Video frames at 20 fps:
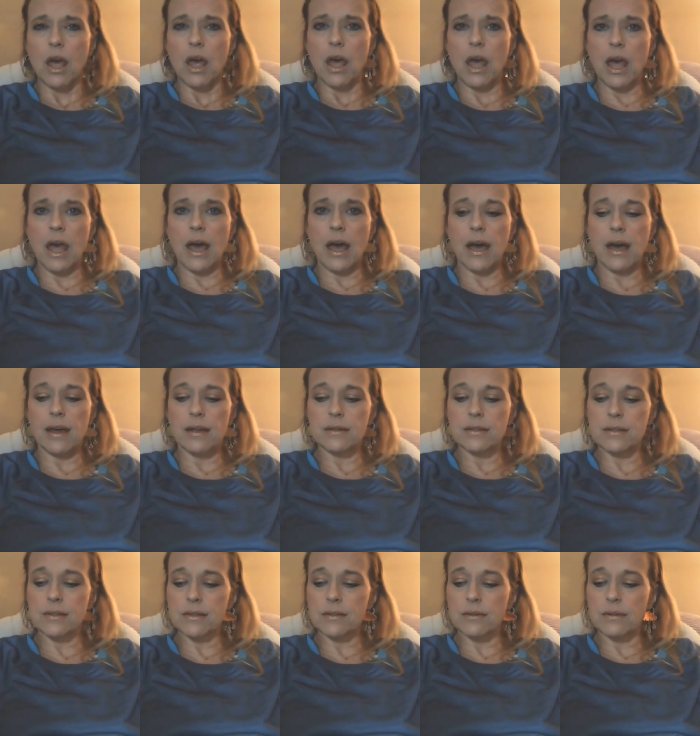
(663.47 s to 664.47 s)

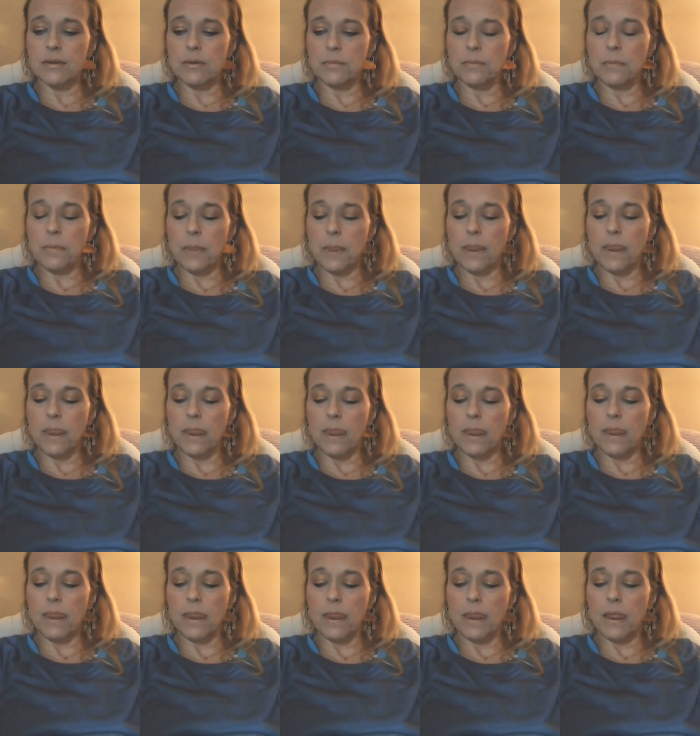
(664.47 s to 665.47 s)
And
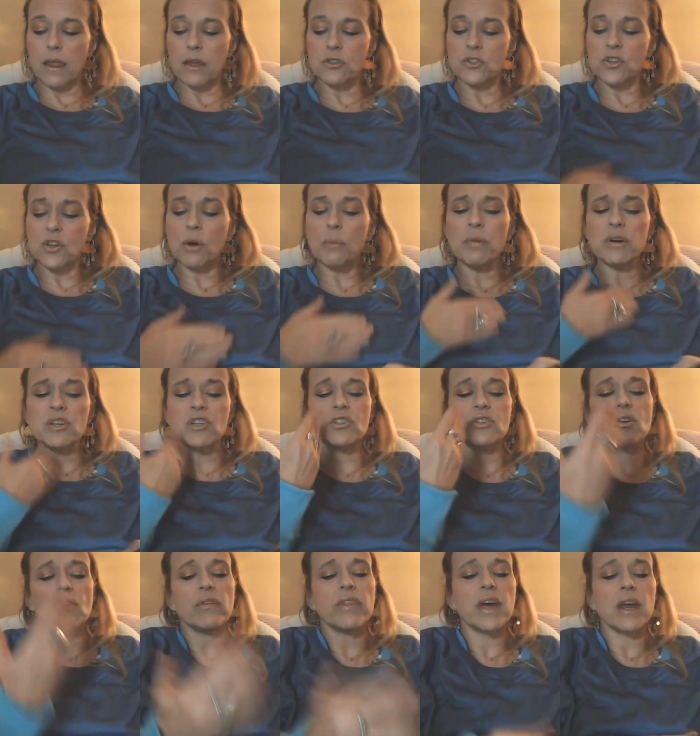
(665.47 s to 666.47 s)
so much
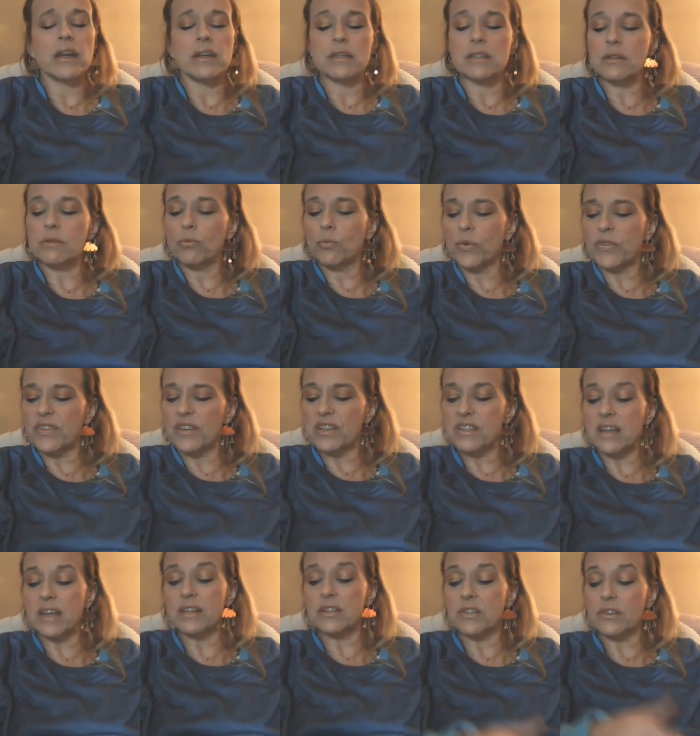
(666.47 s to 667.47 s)
so that it's with this
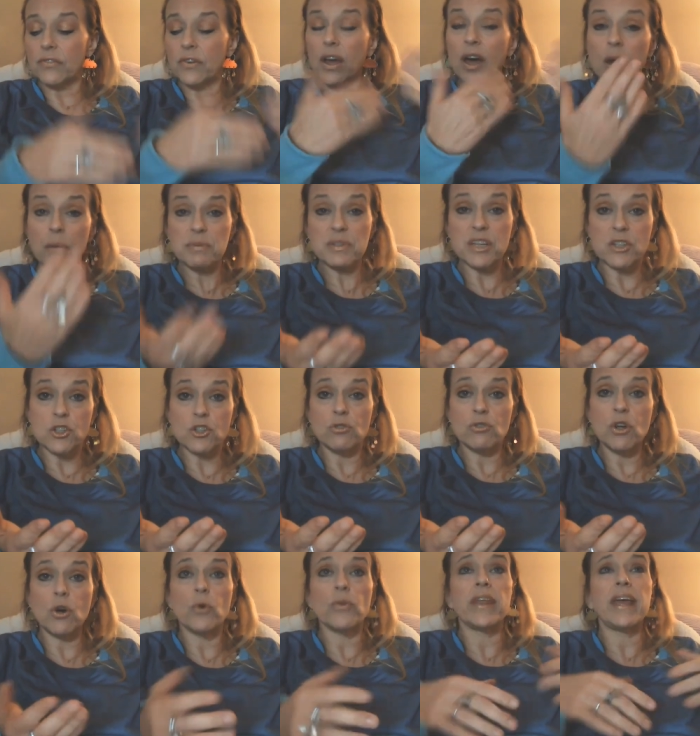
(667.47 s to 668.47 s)
Ace of Cups, as you
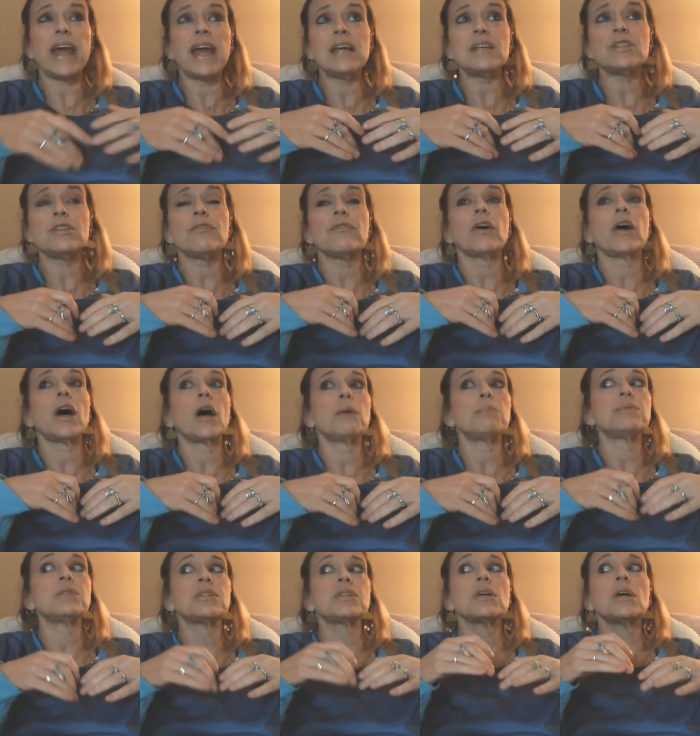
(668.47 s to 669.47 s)
know, the Ace of
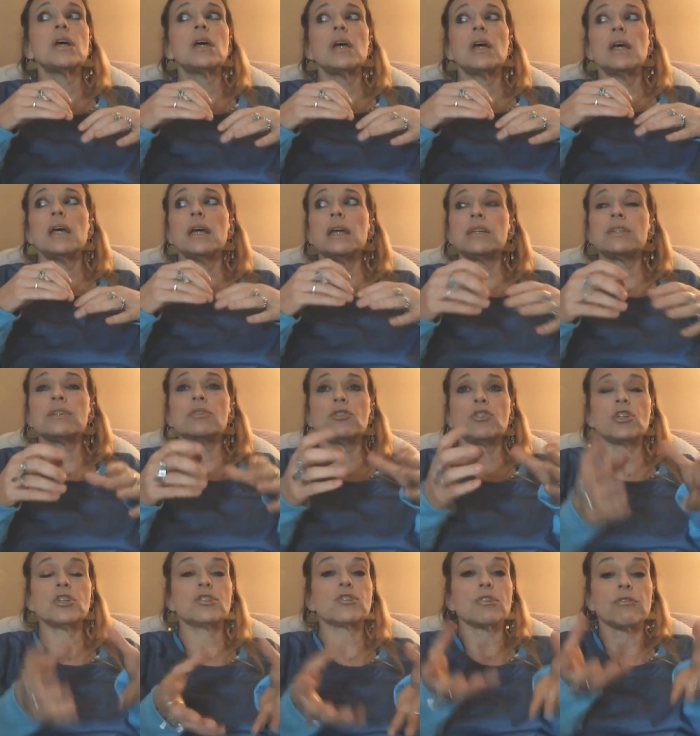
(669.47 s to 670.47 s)
Cups isn't
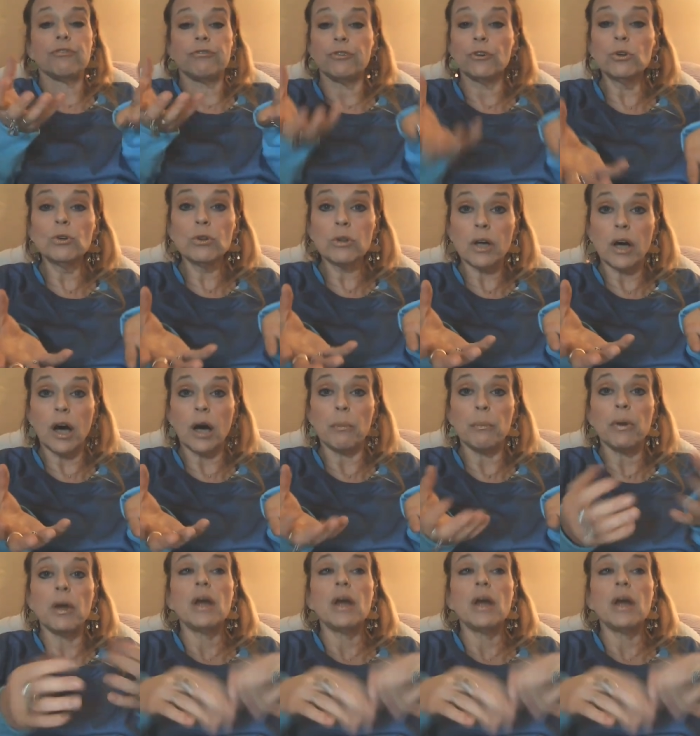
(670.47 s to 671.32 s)
just a full cup,